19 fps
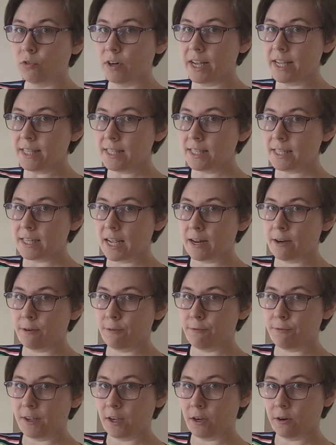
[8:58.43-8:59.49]
wrist and
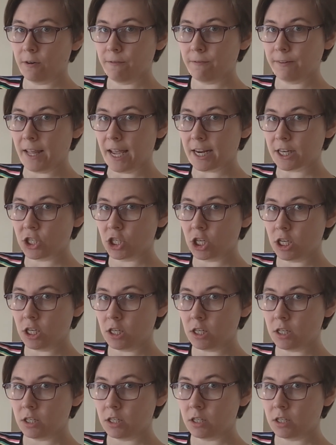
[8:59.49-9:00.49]
finger flexion,